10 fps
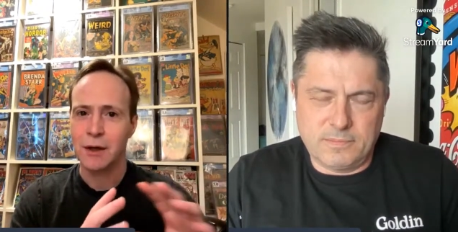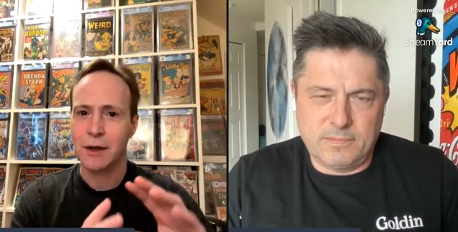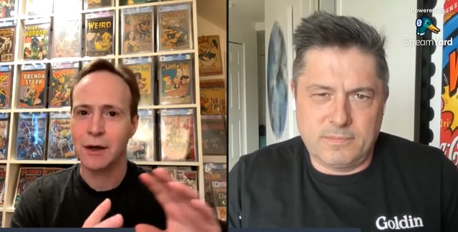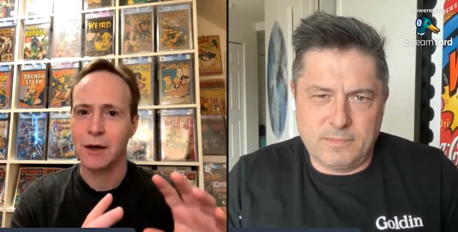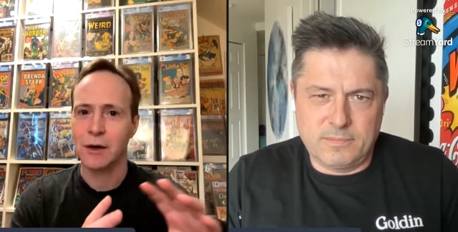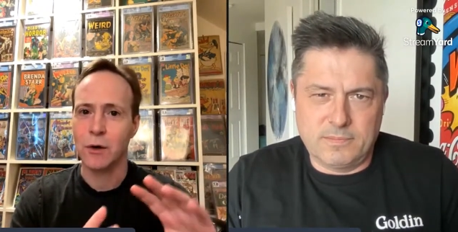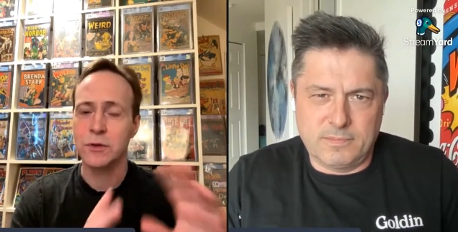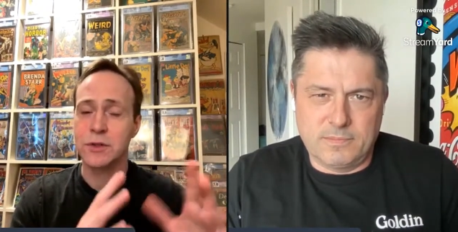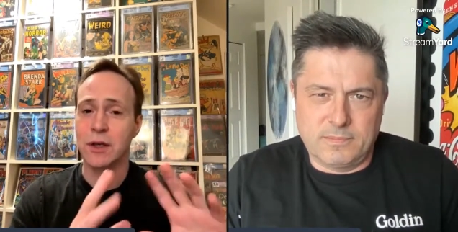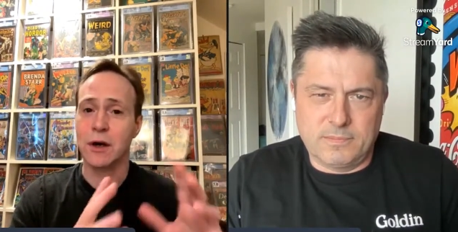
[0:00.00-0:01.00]
Speaker 1: uh,
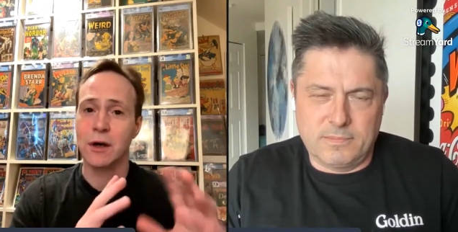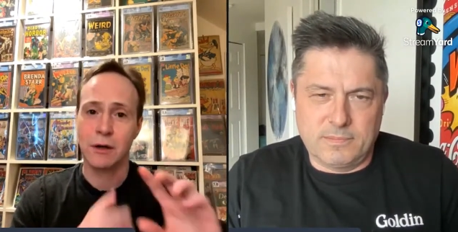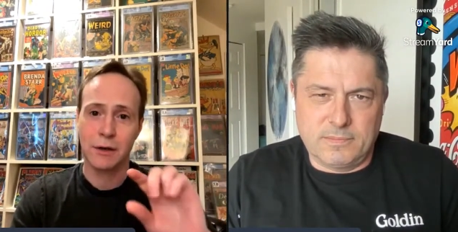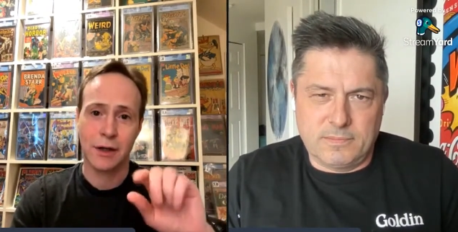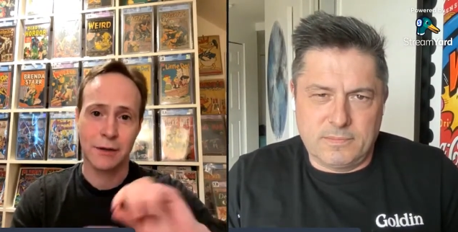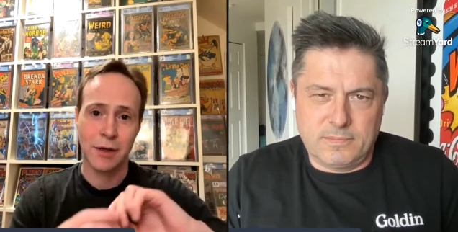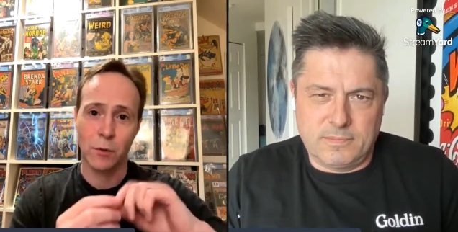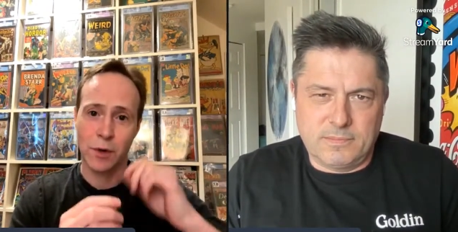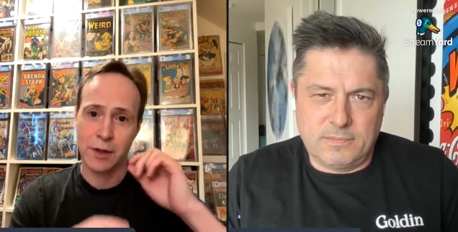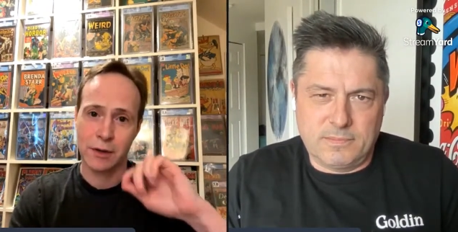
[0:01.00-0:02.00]
OCR kind of
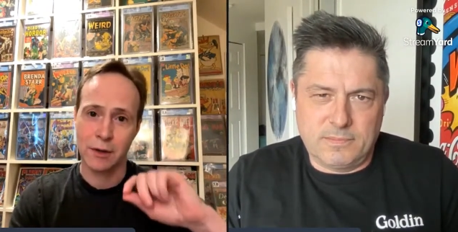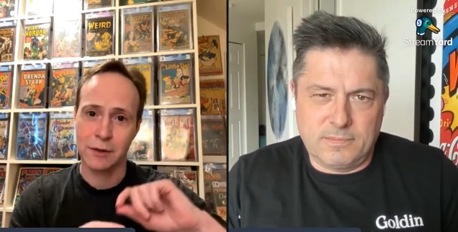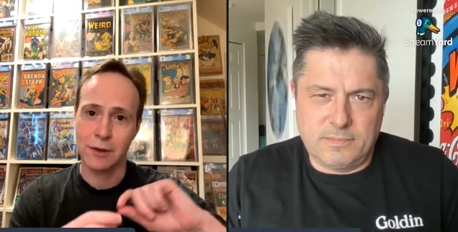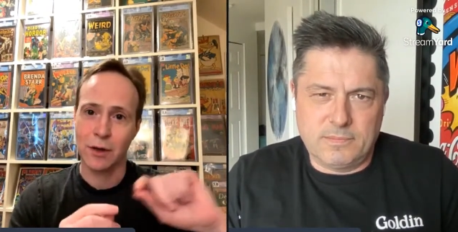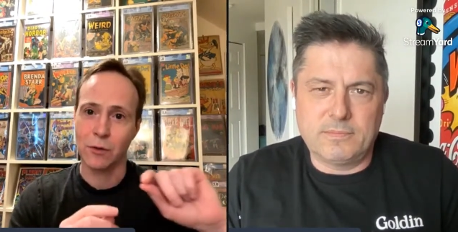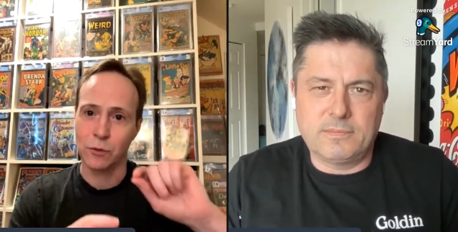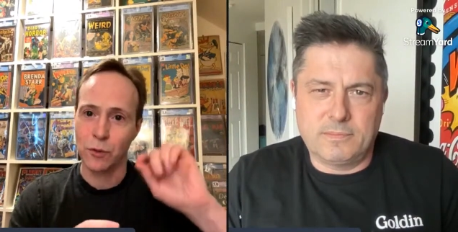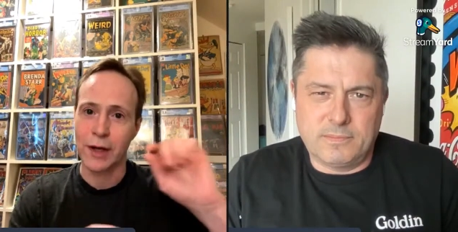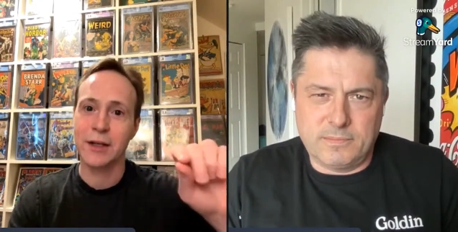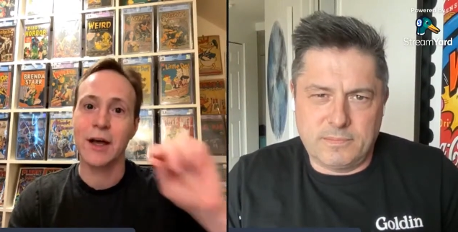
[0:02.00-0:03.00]
thing where it you know
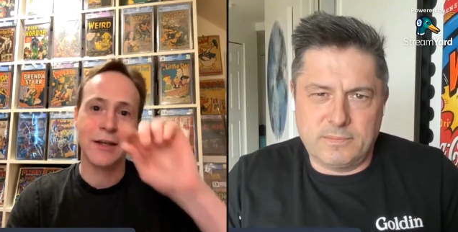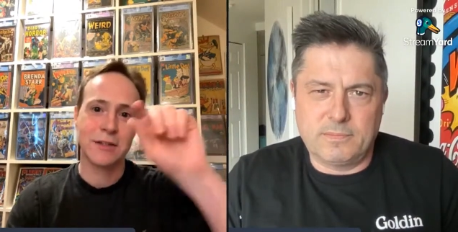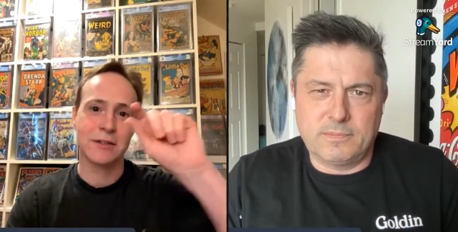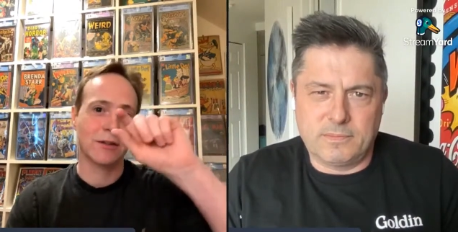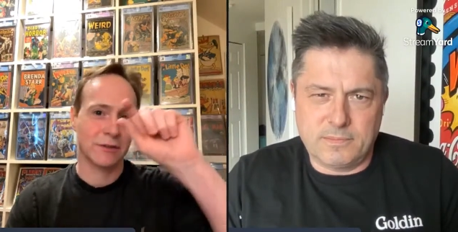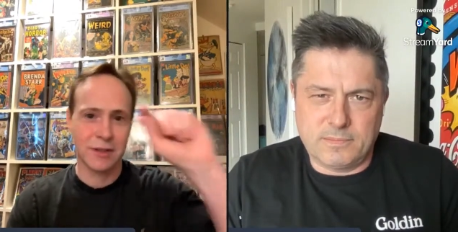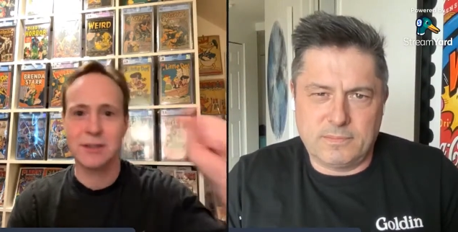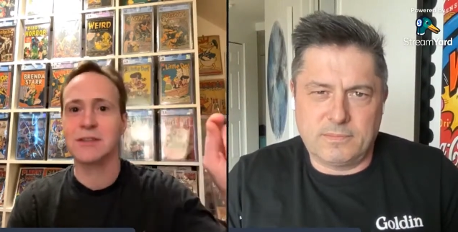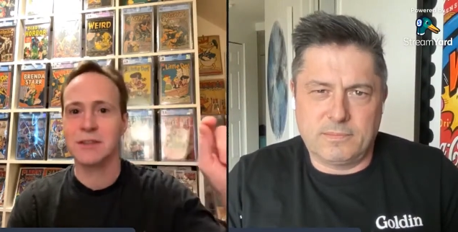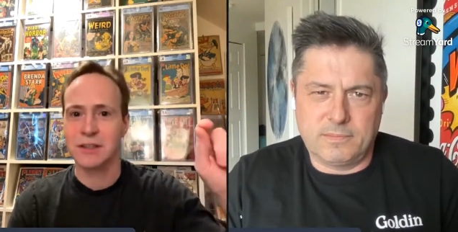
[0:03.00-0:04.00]
recognizes
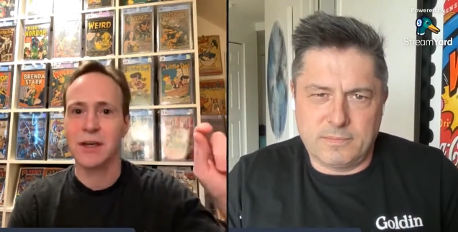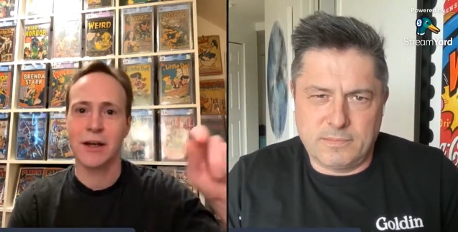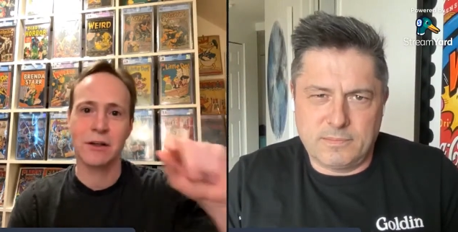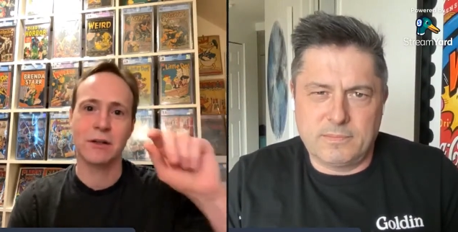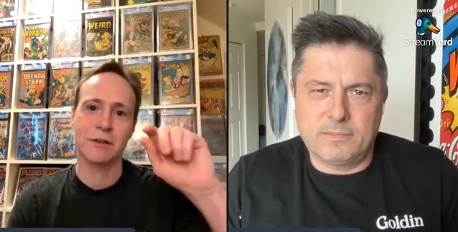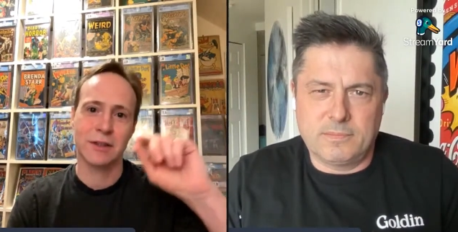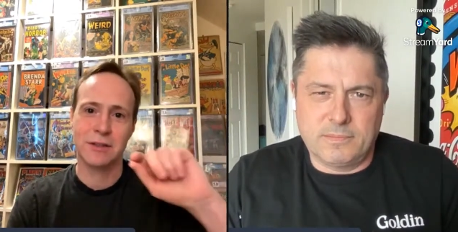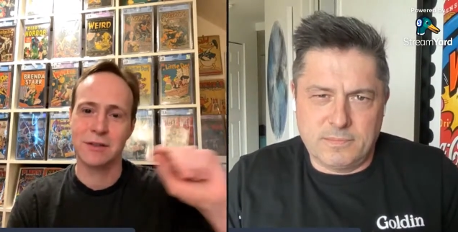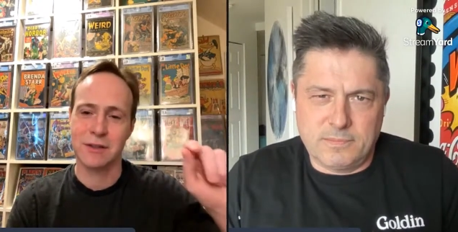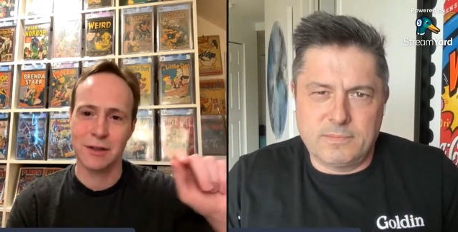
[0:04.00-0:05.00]
this is the title
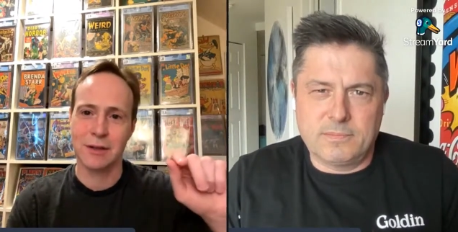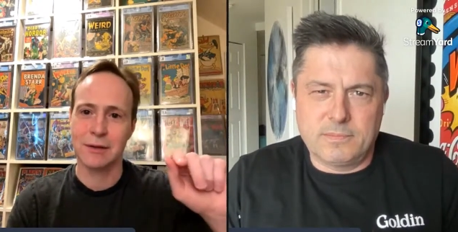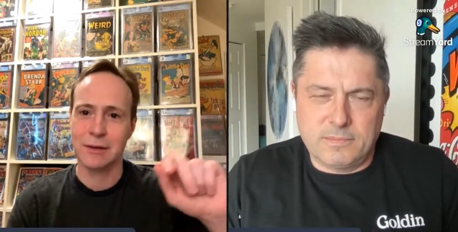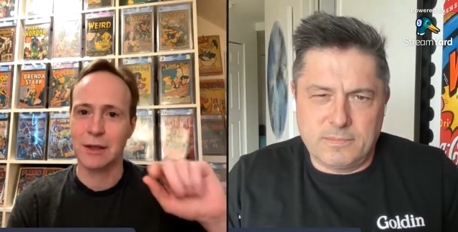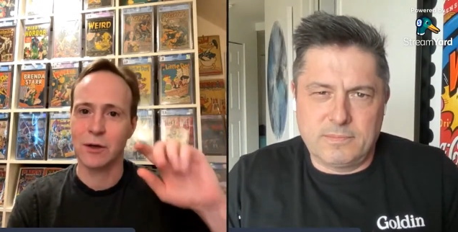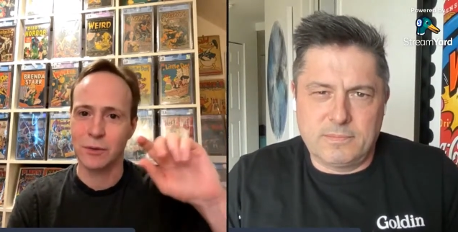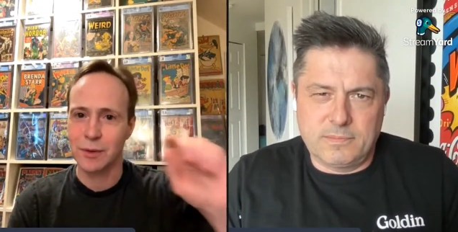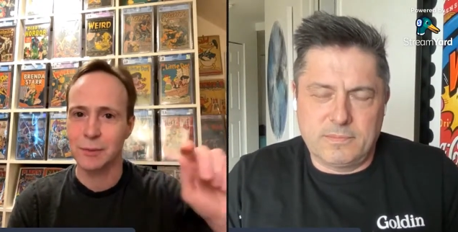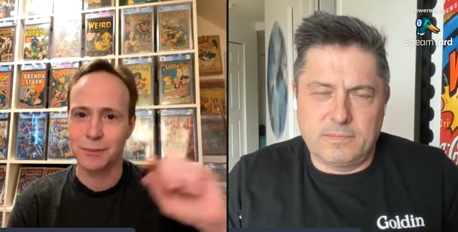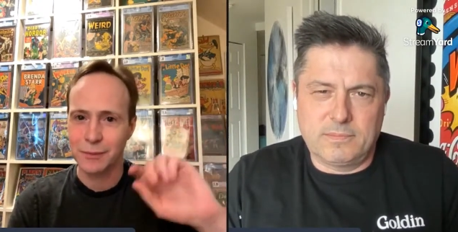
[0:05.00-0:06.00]
this is the you know
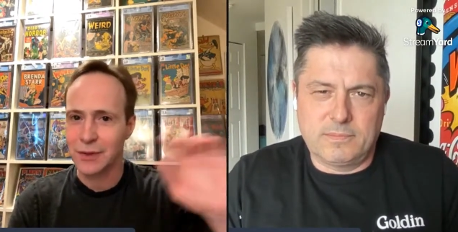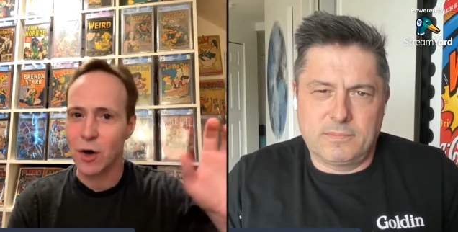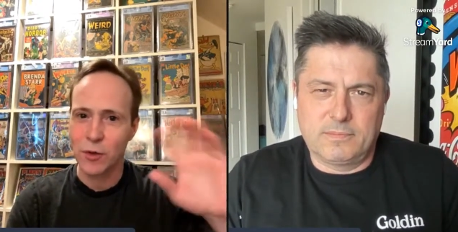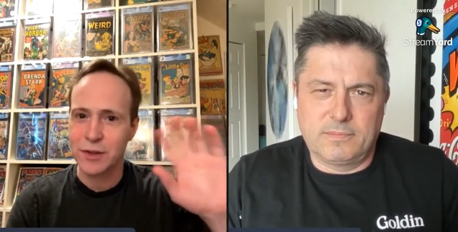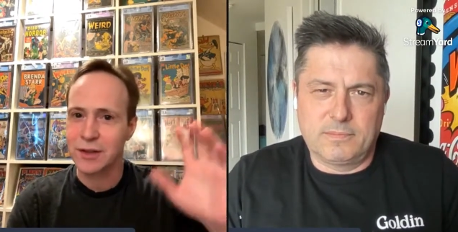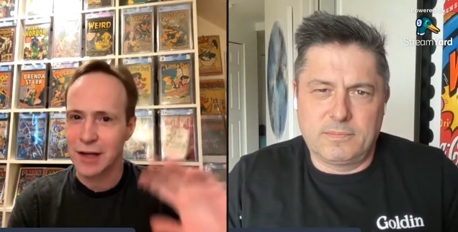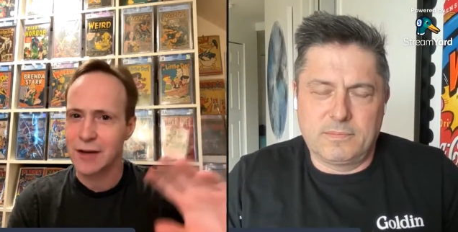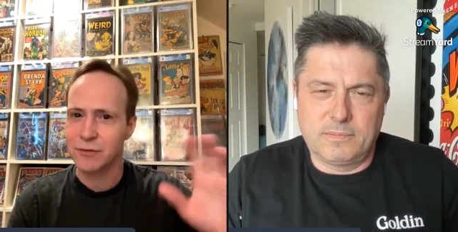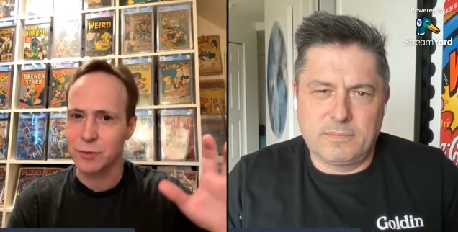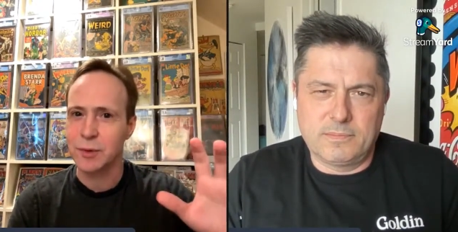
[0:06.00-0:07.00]
the all the
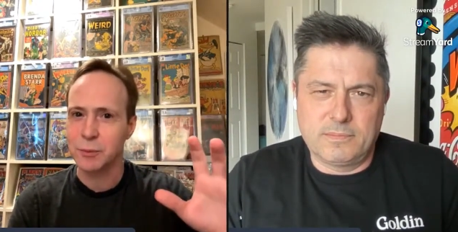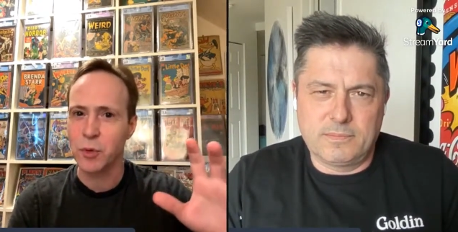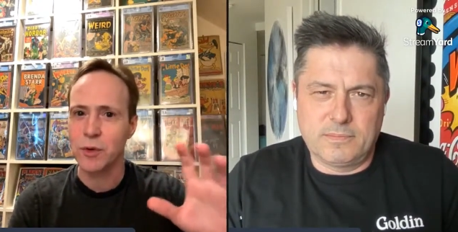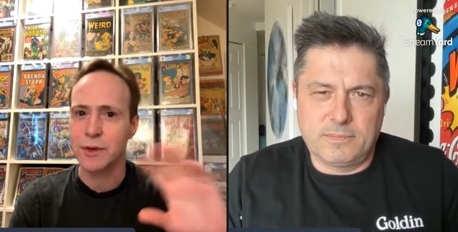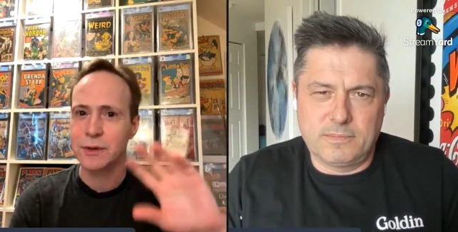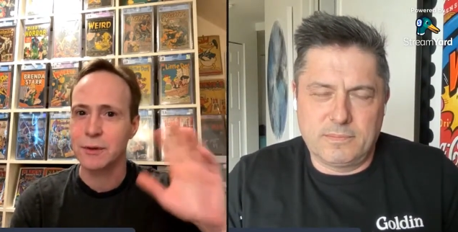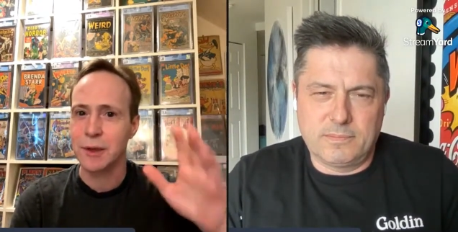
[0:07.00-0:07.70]
kind of important